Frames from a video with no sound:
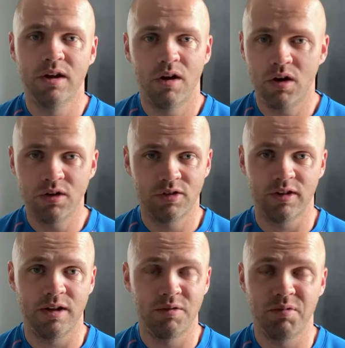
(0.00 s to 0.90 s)

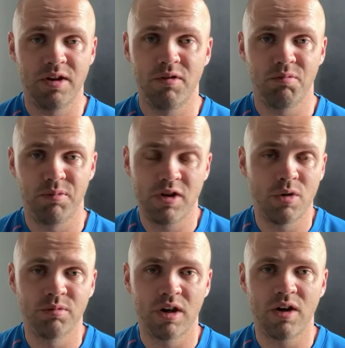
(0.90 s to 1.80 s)
Honestly, it
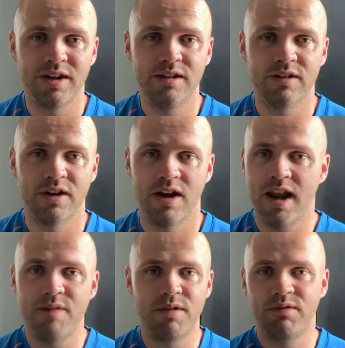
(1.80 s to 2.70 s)
becomes a lot easier, and
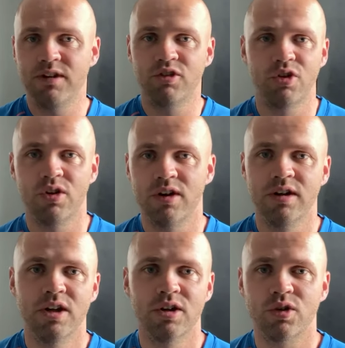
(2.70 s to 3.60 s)
everything sort of
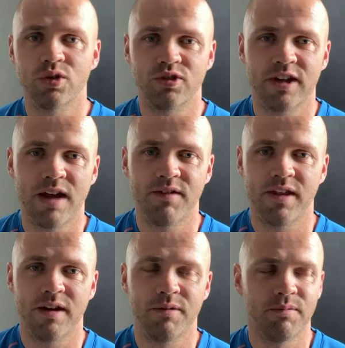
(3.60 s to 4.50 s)
goes together
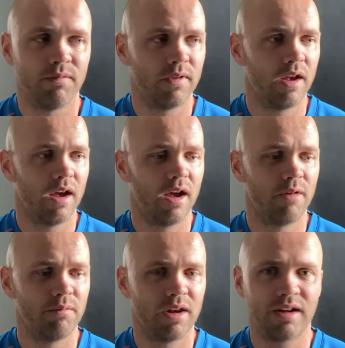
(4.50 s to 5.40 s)
then.
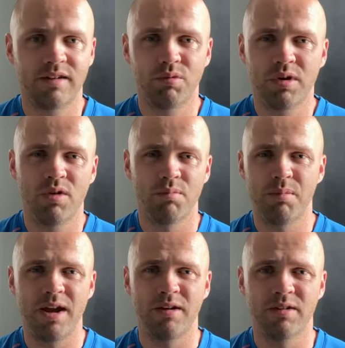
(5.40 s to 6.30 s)
Like I said, if
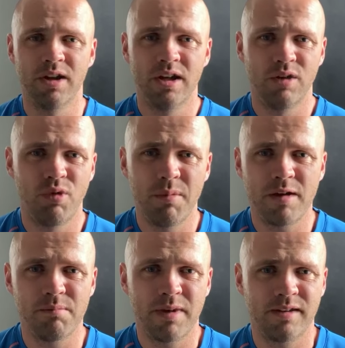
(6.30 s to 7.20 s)
we make
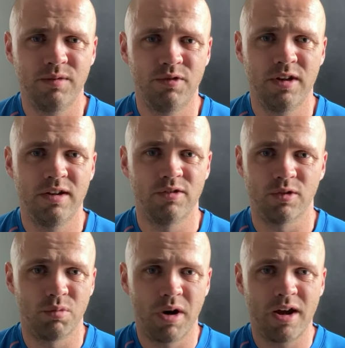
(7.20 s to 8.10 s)
massive
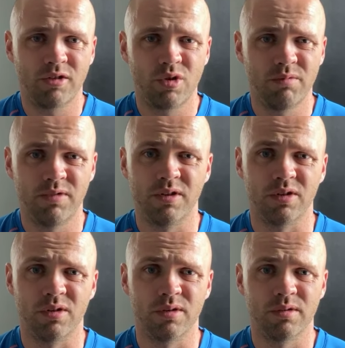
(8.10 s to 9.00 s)
changes, we're out of comfort
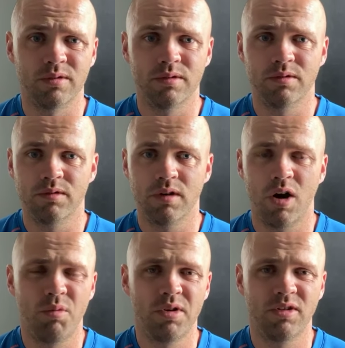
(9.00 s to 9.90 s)
zone.
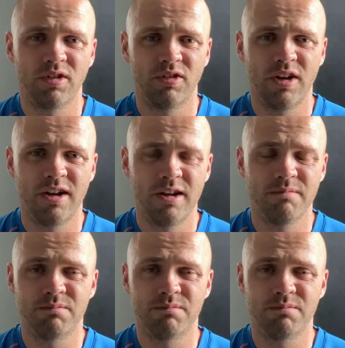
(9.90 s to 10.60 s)
Are we going to sustain it?